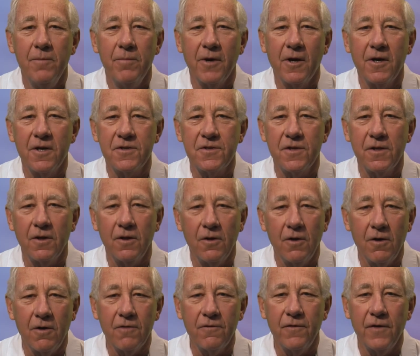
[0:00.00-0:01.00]
because of the
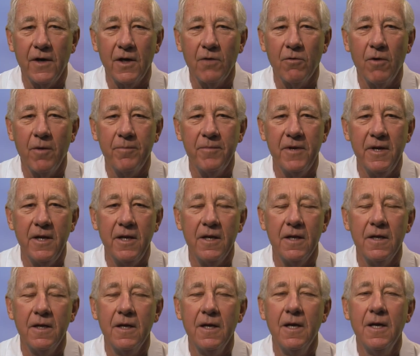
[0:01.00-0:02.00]
long follow-up needed.